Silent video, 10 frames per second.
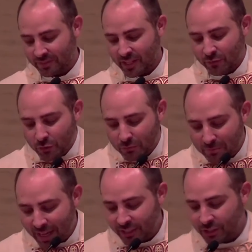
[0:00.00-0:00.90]
If you've
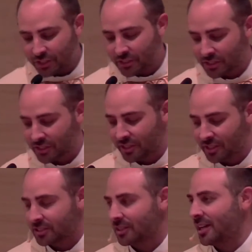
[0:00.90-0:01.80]
met Jesus in
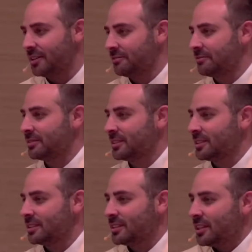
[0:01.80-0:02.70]
this life,
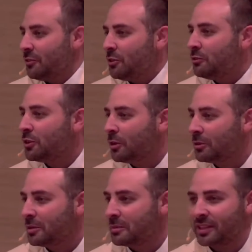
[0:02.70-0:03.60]
if you've known
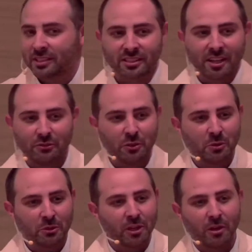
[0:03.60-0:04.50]
him in this life, you
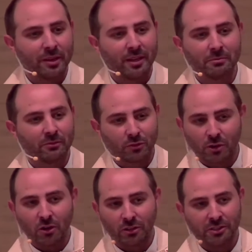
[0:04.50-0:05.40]
will know him for
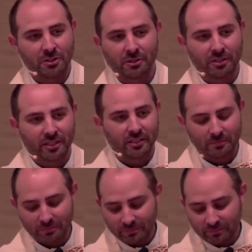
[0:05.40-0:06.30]
all eternity.
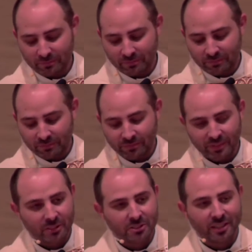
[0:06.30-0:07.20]

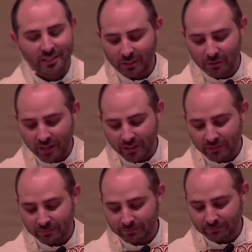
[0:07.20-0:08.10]
There's nothing greater.
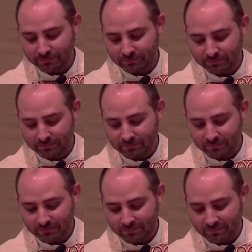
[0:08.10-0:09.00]

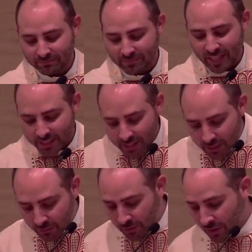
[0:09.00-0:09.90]
At the end
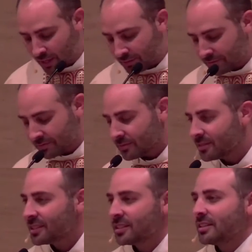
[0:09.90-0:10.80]
of your life,
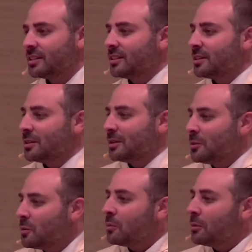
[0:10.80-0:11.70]

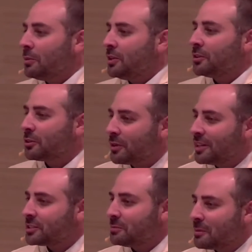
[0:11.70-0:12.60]
what will be your
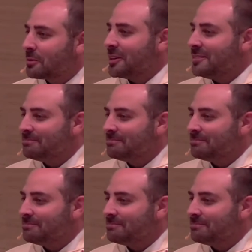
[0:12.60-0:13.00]
greatest memory?